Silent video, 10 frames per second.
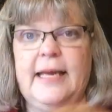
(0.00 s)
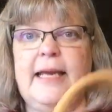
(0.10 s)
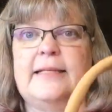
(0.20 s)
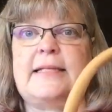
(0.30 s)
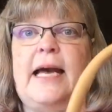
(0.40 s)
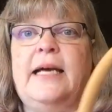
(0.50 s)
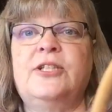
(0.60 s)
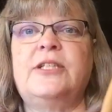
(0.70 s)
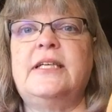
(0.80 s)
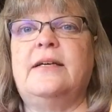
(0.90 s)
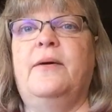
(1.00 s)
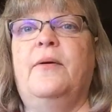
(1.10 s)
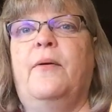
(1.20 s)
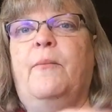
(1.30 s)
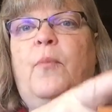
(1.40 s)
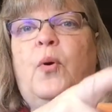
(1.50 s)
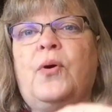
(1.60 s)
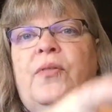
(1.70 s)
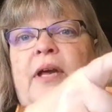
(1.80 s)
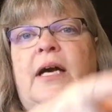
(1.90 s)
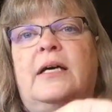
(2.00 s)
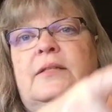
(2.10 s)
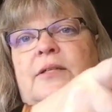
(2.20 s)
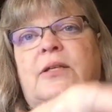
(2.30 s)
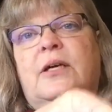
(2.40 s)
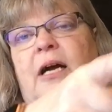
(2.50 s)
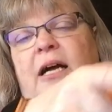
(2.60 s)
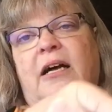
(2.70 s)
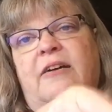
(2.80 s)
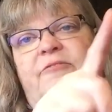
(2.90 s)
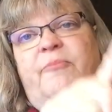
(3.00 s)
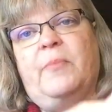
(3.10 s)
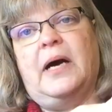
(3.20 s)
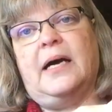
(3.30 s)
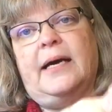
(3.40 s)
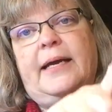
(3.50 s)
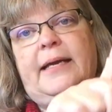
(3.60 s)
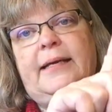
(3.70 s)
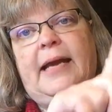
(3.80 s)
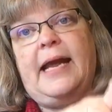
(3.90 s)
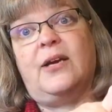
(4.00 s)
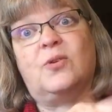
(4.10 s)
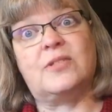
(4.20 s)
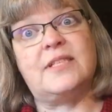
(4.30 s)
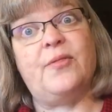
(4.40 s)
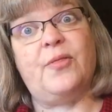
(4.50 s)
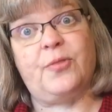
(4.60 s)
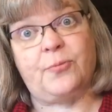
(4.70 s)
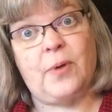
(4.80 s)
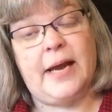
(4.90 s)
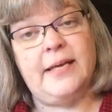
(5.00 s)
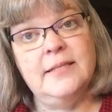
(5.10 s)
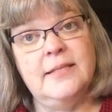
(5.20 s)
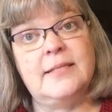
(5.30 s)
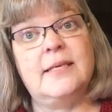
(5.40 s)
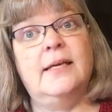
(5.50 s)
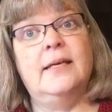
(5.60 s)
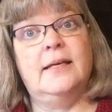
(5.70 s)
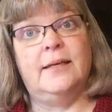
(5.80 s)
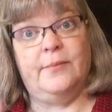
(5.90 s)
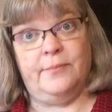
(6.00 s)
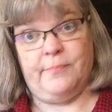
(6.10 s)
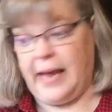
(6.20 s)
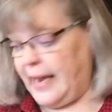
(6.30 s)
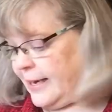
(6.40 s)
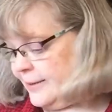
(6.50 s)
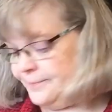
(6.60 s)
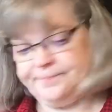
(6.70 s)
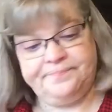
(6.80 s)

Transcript: It's actually more the color of my Acorns and Threads bag.